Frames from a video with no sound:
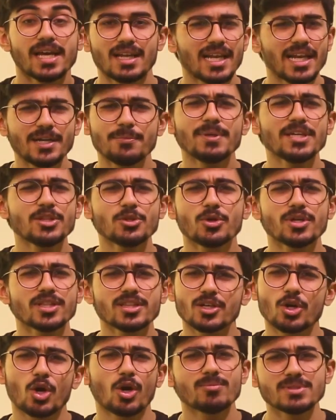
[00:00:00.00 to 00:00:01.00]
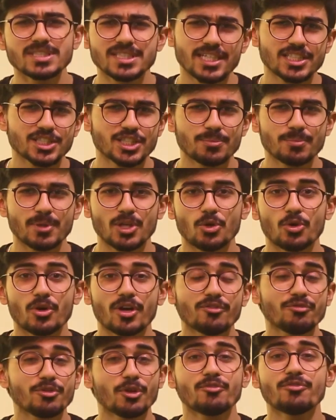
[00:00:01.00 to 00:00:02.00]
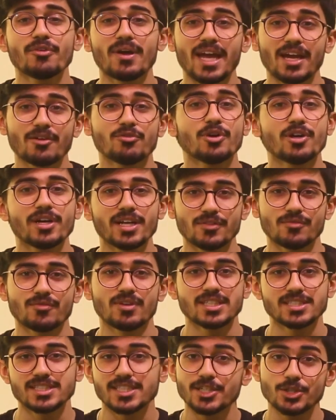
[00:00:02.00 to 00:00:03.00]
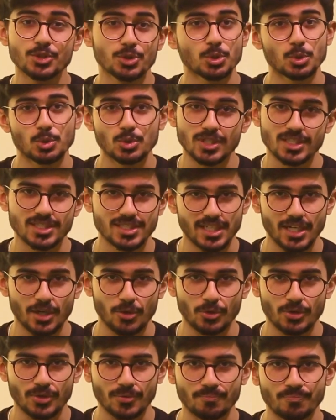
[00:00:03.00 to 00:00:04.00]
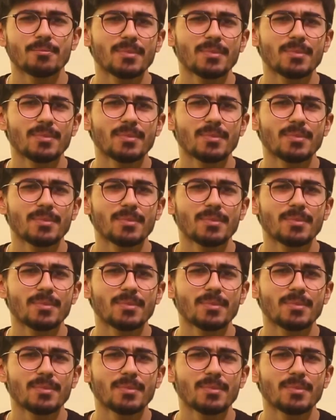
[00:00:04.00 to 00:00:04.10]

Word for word: Let me know in the comment section below if you've ever invested through this route.